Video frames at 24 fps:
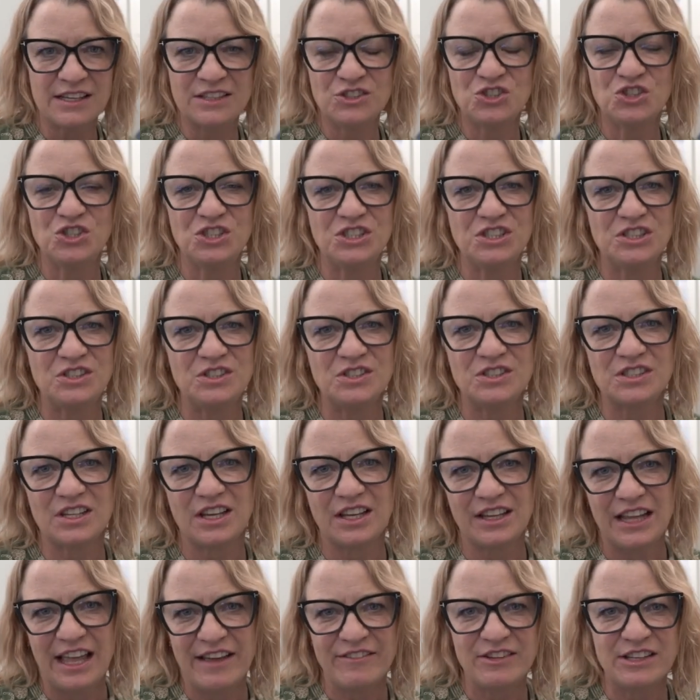She's
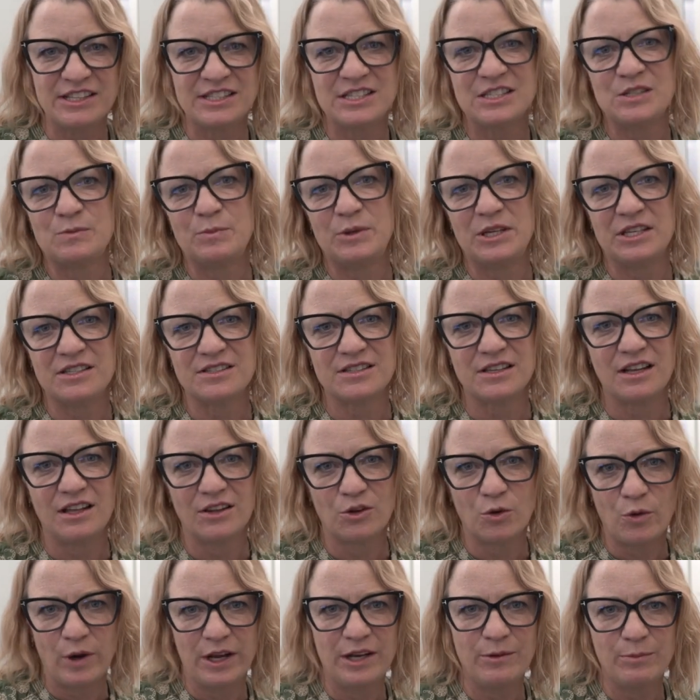11, speaks
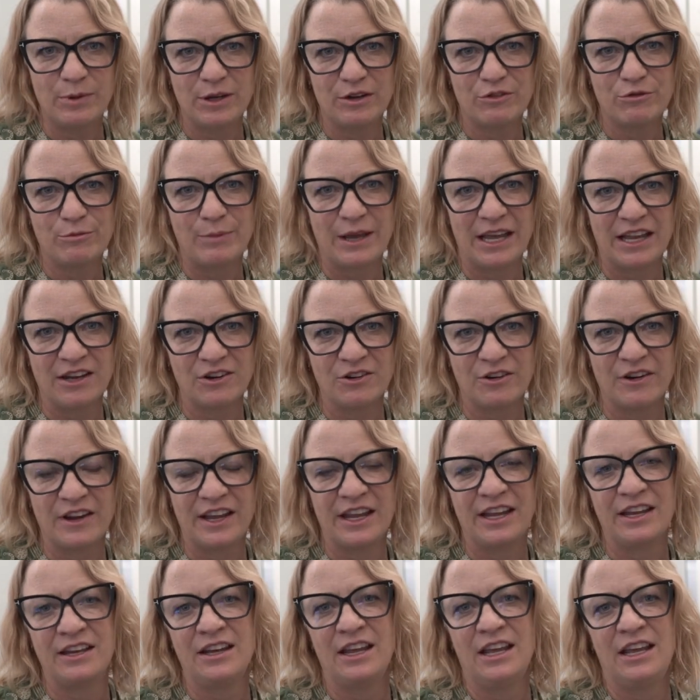quite a bit of
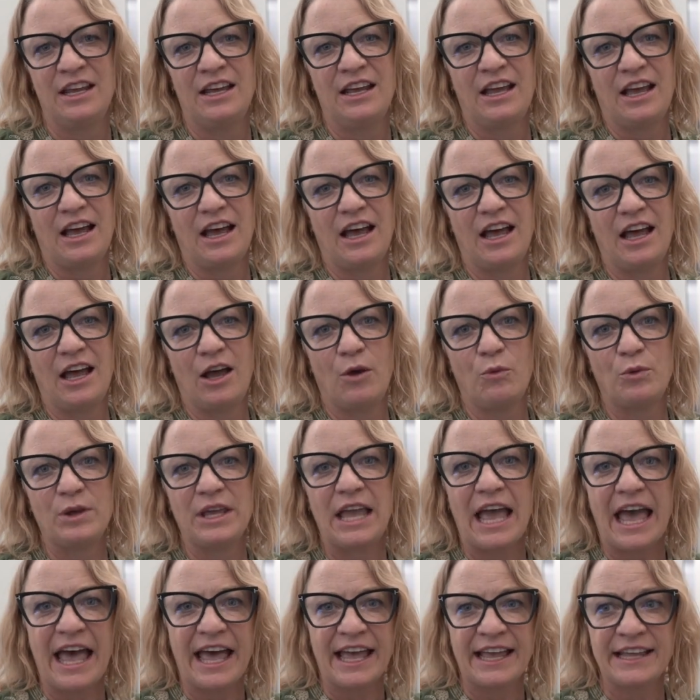Mandarin. We
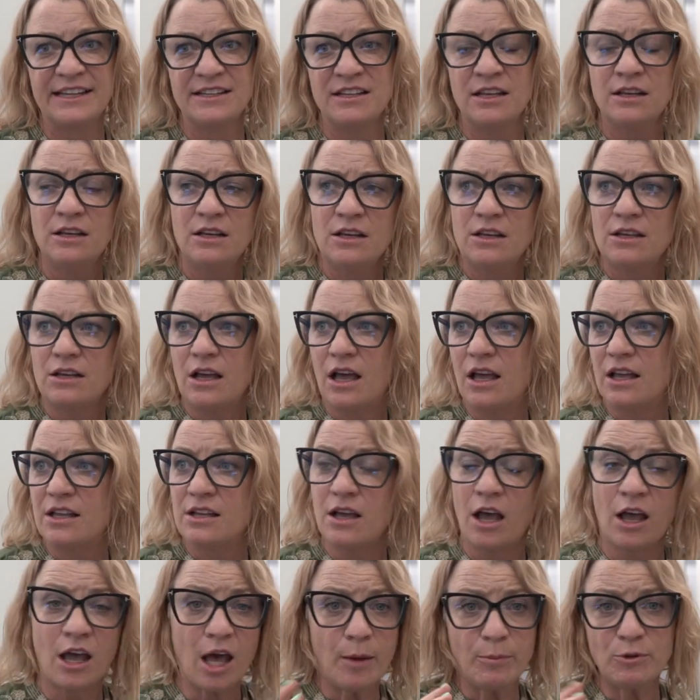had
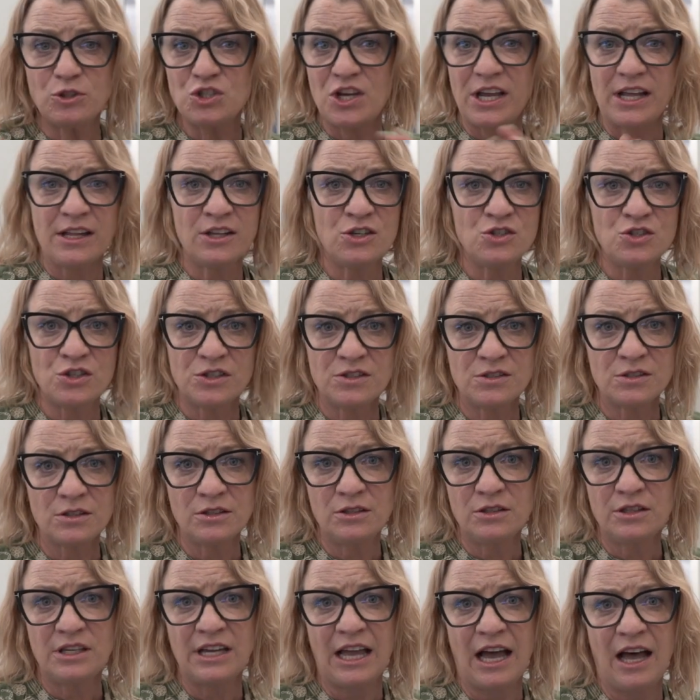a couple challenges
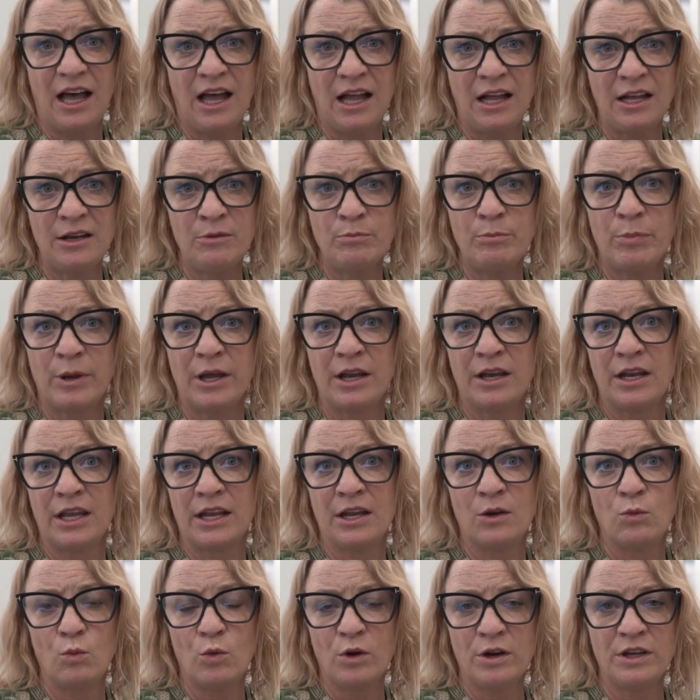early on, but
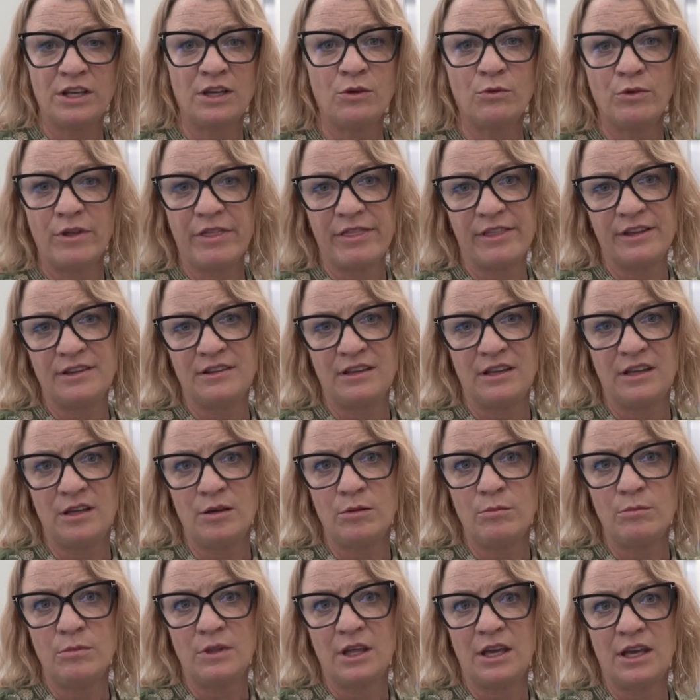in working with the
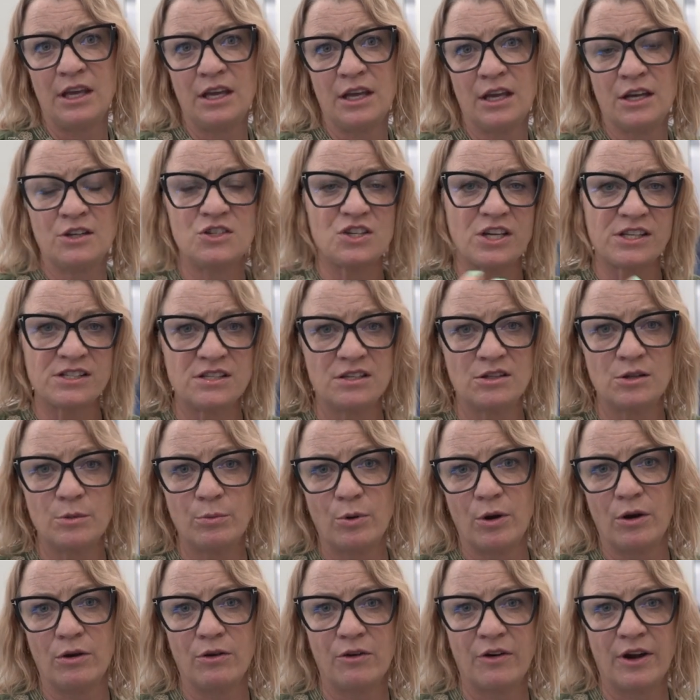team, they adjusted the
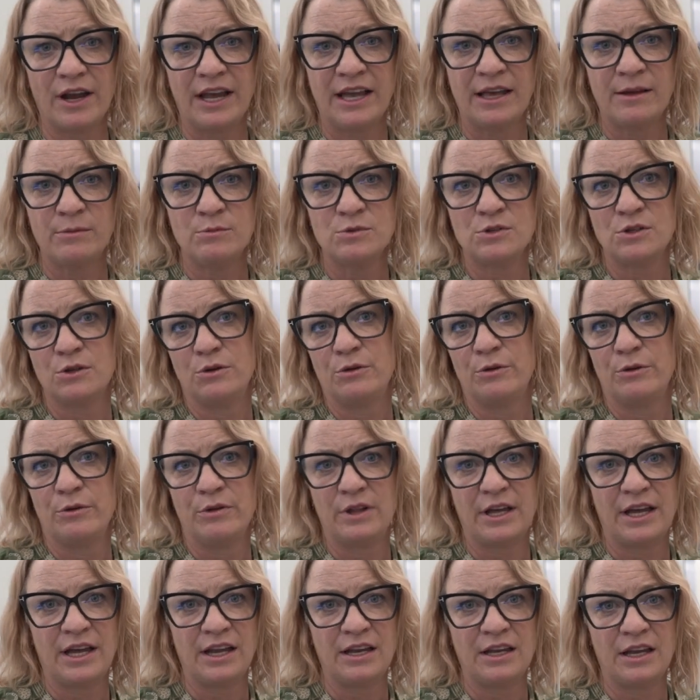program so
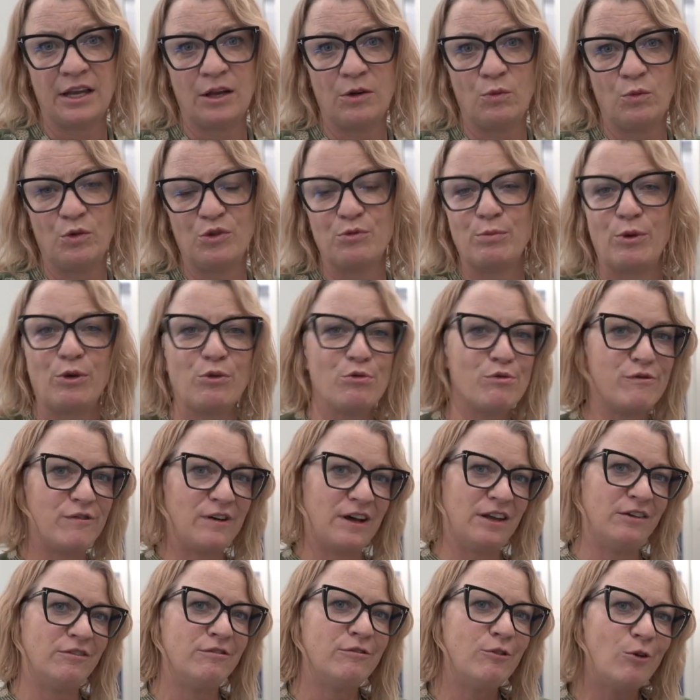that it was both
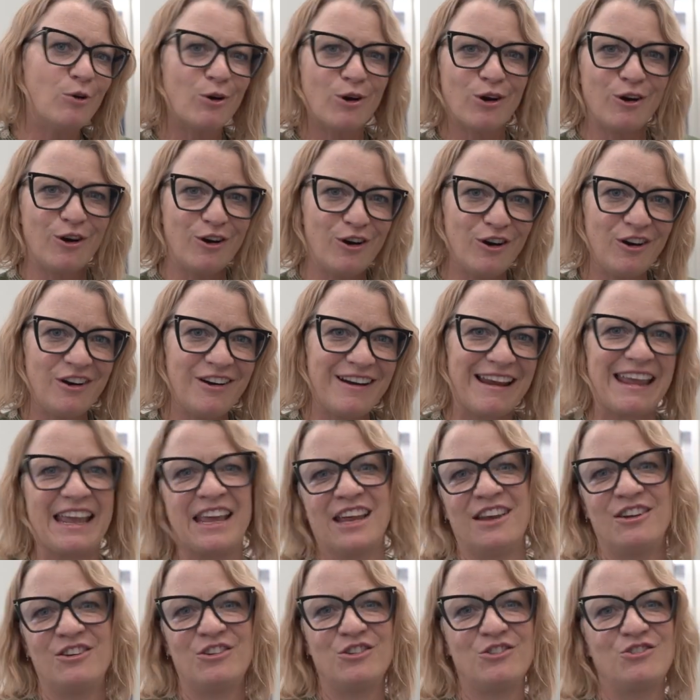fun for her
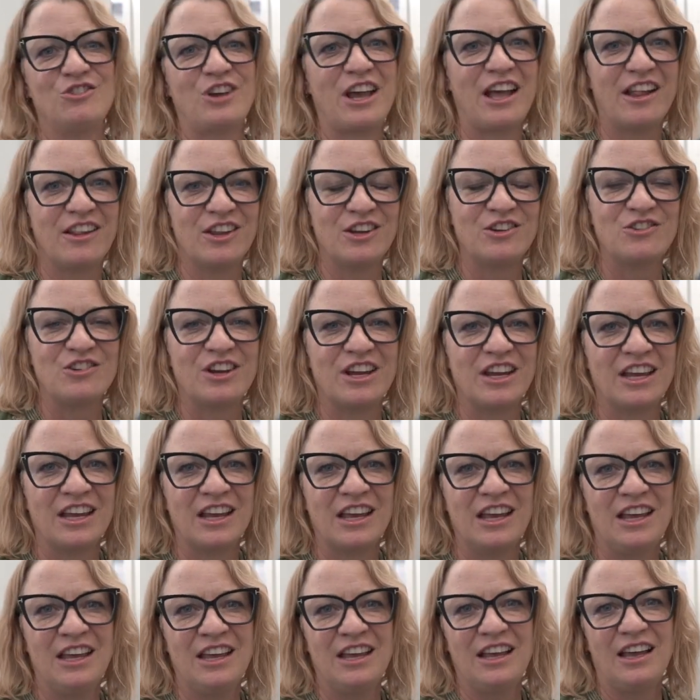and
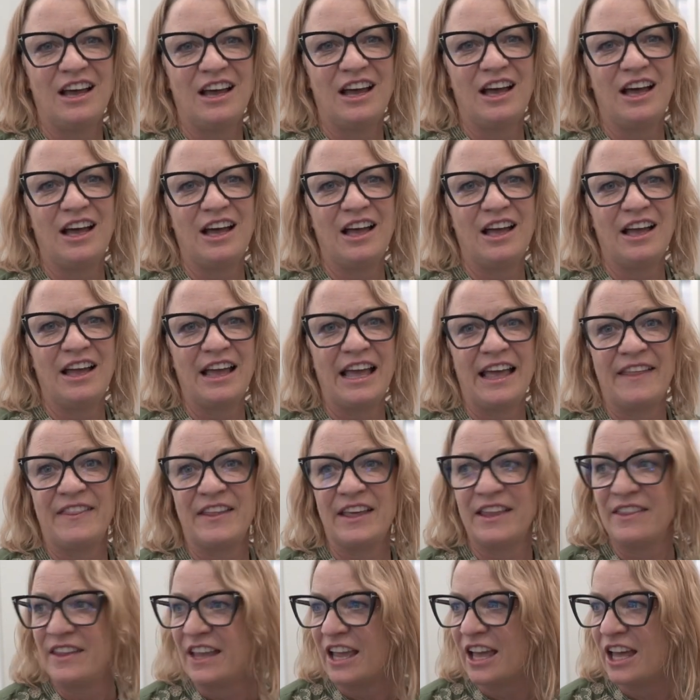challenging. And
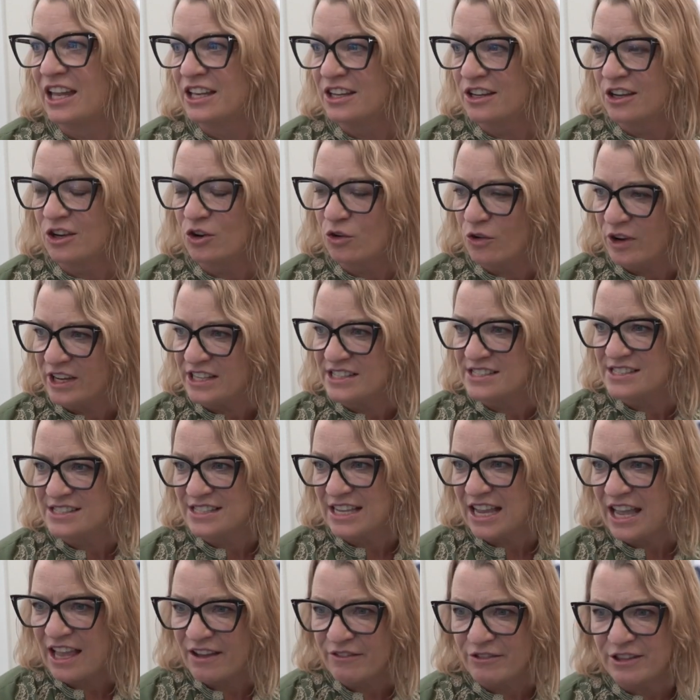then they had a great
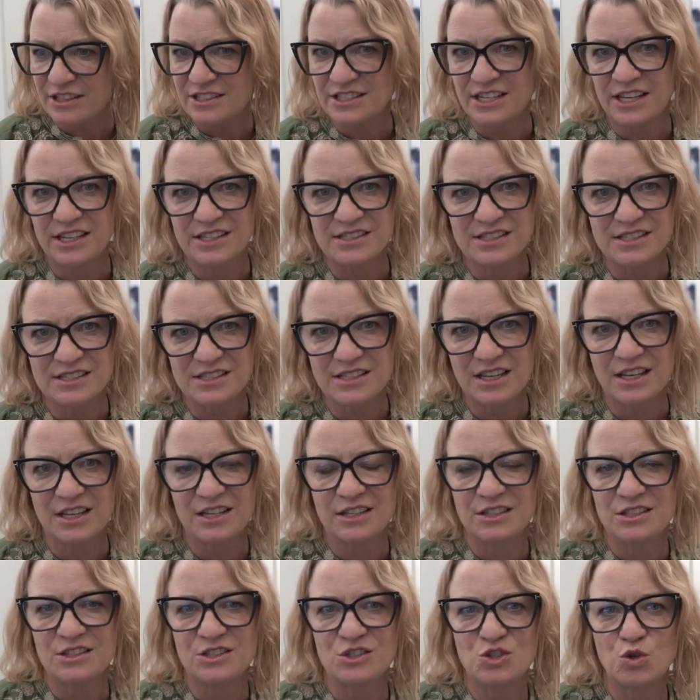staff that takes us
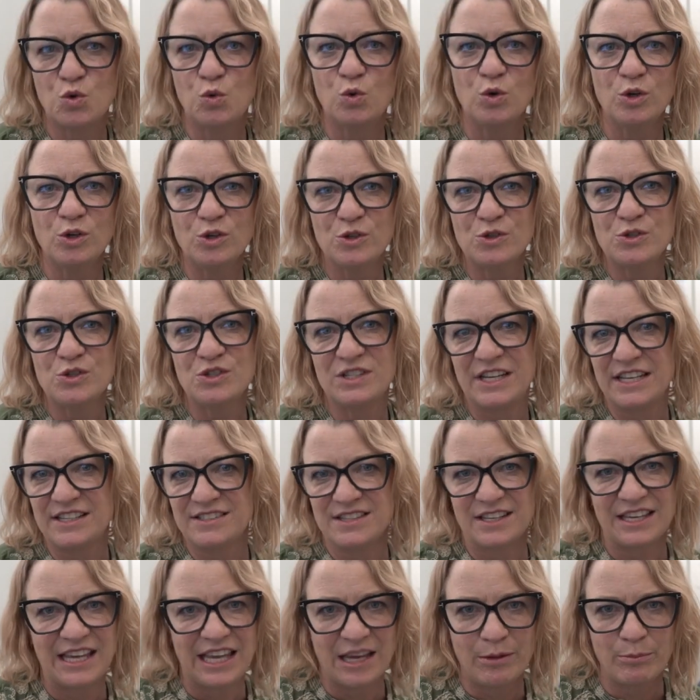on tours, takes
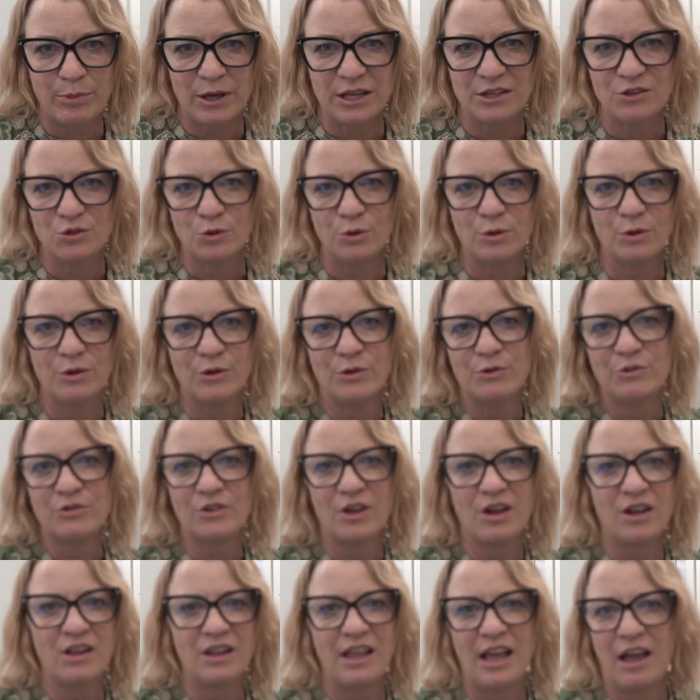the camp on tours
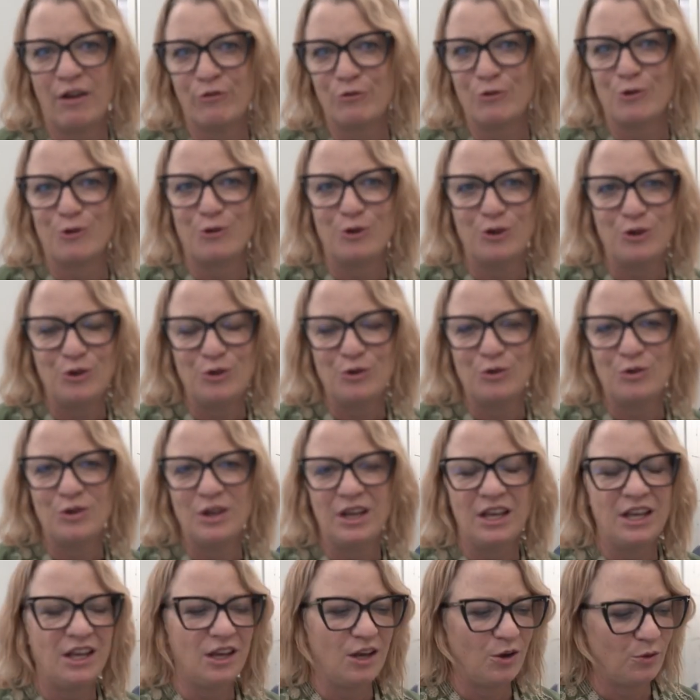all afternoon.